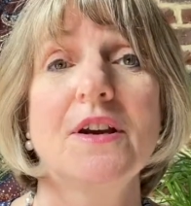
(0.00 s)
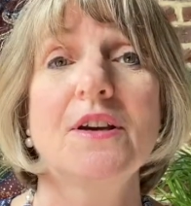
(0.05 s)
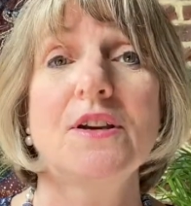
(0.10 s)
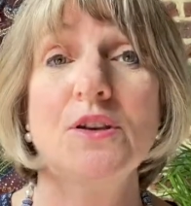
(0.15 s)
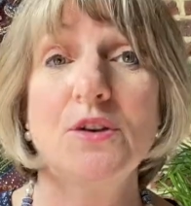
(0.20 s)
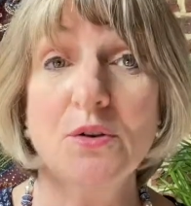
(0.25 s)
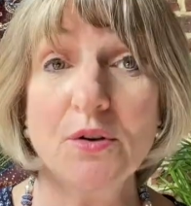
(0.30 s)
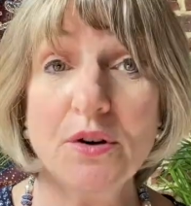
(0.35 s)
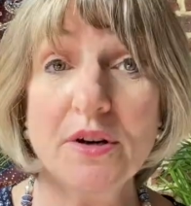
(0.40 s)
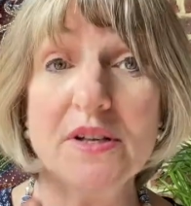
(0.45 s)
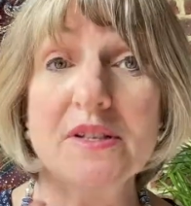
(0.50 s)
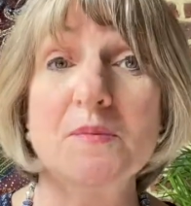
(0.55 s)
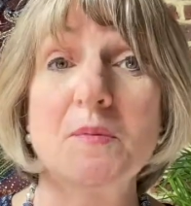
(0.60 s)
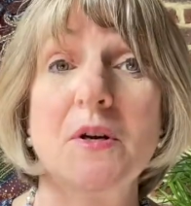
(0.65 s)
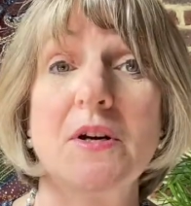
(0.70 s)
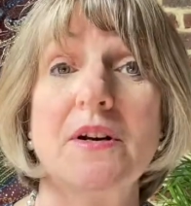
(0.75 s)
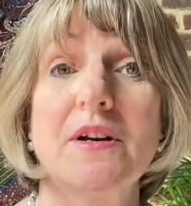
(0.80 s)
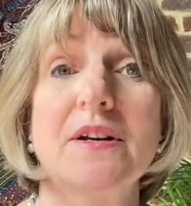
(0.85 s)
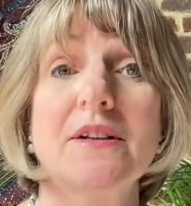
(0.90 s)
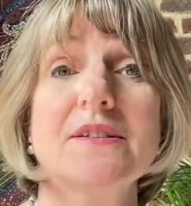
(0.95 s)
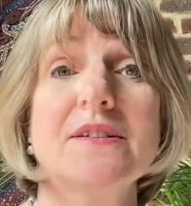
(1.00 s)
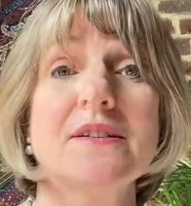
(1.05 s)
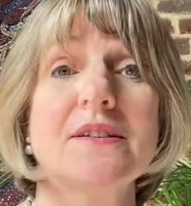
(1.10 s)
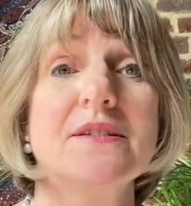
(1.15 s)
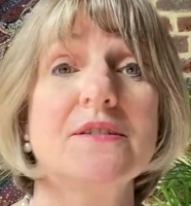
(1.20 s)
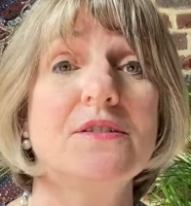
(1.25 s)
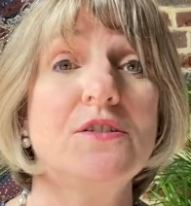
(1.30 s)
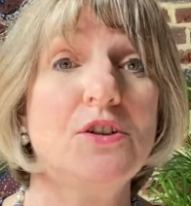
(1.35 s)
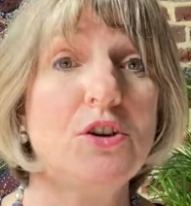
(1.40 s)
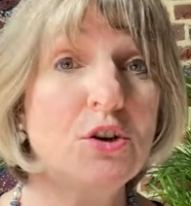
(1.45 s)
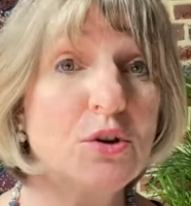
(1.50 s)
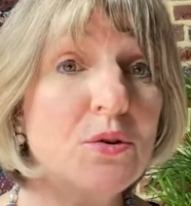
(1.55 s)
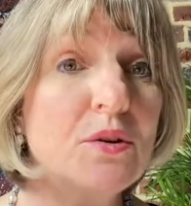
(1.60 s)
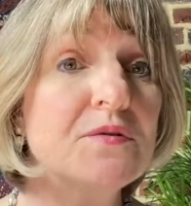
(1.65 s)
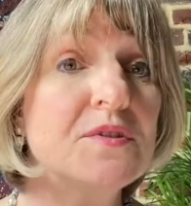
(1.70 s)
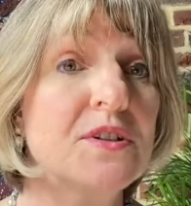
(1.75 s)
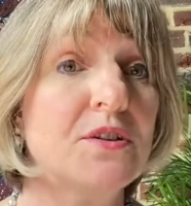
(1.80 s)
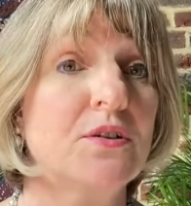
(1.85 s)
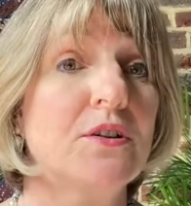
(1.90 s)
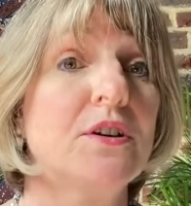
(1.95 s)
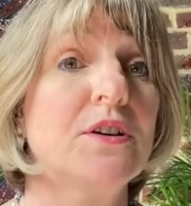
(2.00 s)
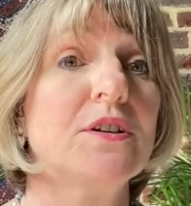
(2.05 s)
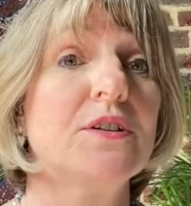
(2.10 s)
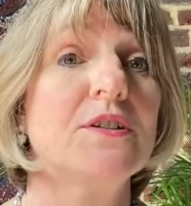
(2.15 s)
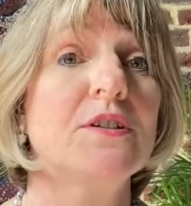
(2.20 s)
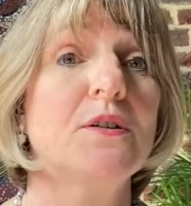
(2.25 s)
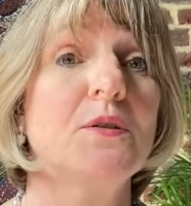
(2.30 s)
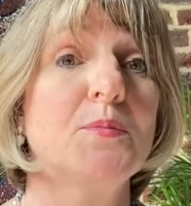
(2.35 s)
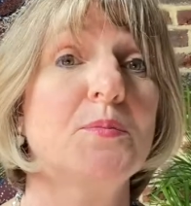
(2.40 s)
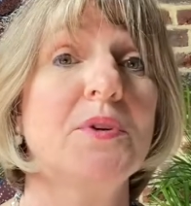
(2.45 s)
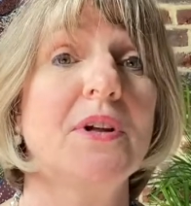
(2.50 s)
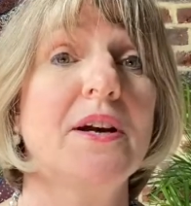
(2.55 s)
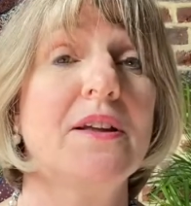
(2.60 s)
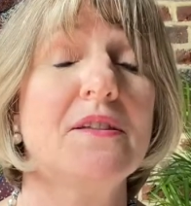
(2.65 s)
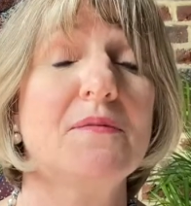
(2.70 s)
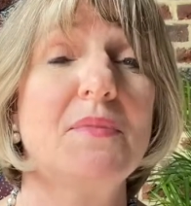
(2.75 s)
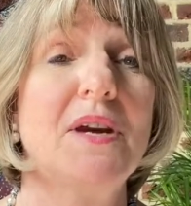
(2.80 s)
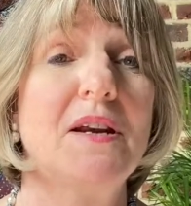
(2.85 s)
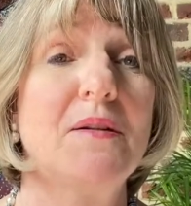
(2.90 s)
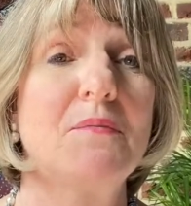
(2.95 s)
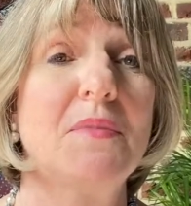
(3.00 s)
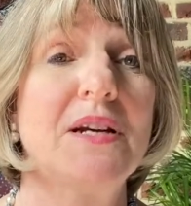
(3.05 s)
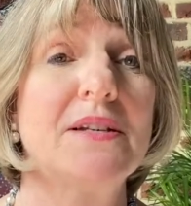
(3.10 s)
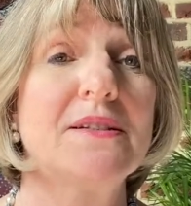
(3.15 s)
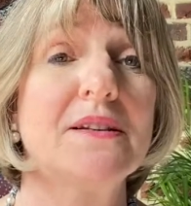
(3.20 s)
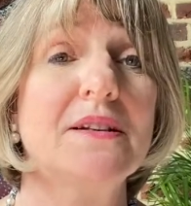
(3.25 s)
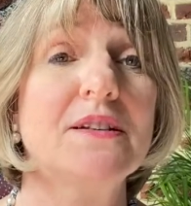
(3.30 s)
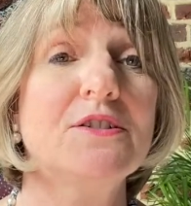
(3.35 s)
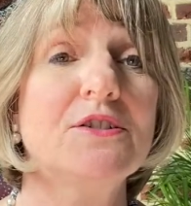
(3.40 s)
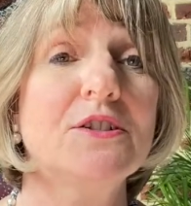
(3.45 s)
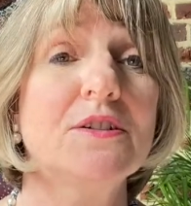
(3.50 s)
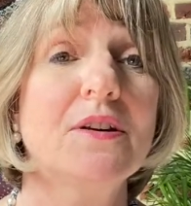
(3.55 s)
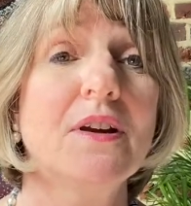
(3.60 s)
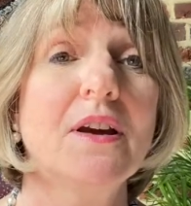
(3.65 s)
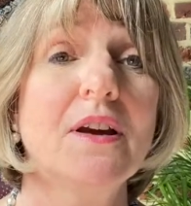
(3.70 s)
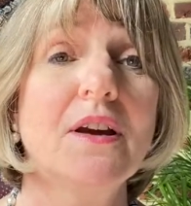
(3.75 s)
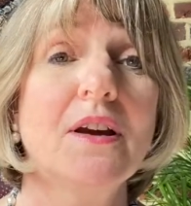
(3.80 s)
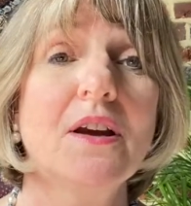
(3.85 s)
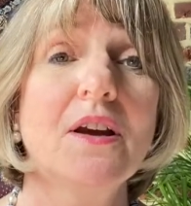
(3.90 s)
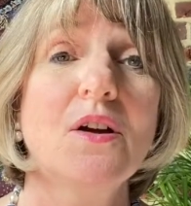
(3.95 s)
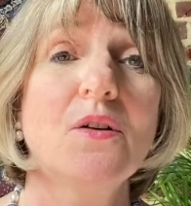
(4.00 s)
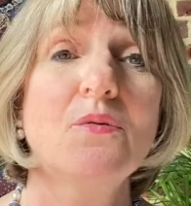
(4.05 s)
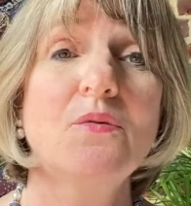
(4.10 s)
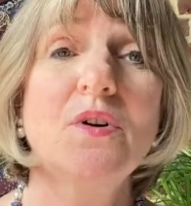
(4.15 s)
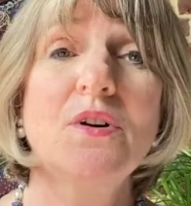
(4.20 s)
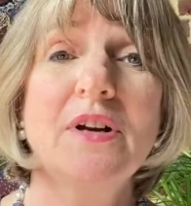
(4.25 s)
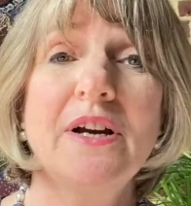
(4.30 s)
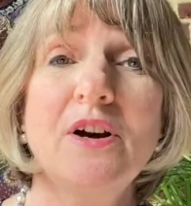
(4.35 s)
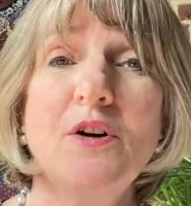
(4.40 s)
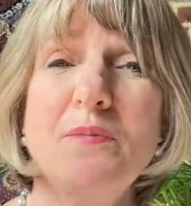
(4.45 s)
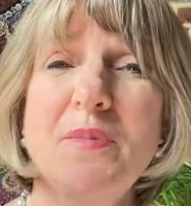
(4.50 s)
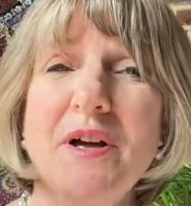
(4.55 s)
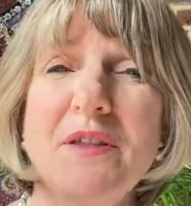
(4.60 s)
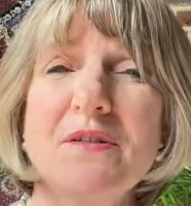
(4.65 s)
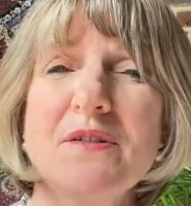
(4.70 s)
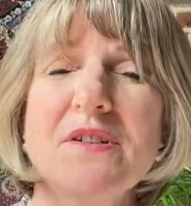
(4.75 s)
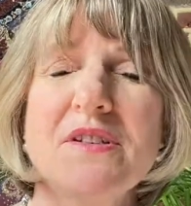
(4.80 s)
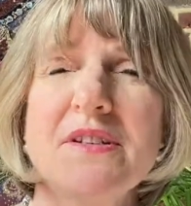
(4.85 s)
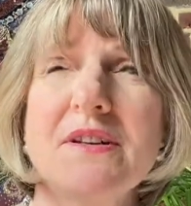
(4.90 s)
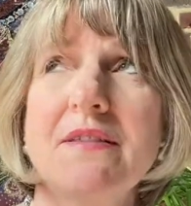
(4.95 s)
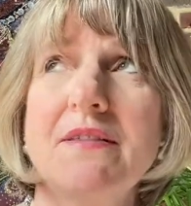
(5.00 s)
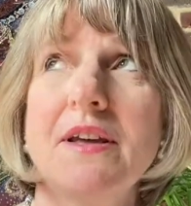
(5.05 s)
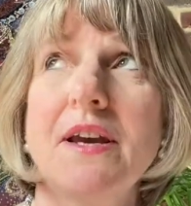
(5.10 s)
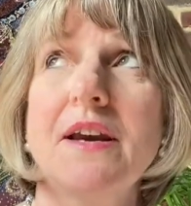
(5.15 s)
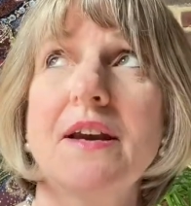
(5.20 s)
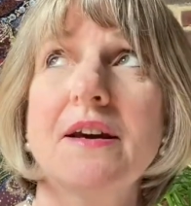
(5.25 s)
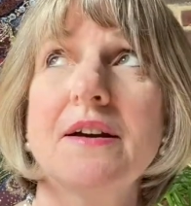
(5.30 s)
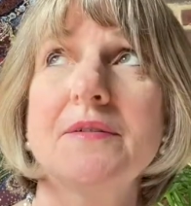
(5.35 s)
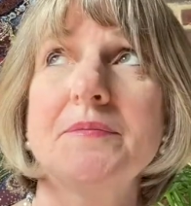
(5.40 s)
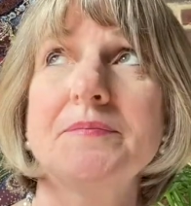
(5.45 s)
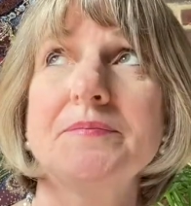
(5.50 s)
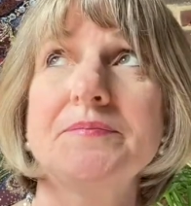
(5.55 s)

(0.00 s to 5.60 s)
Your experience, as you have sought to apply the main message, will help others to think,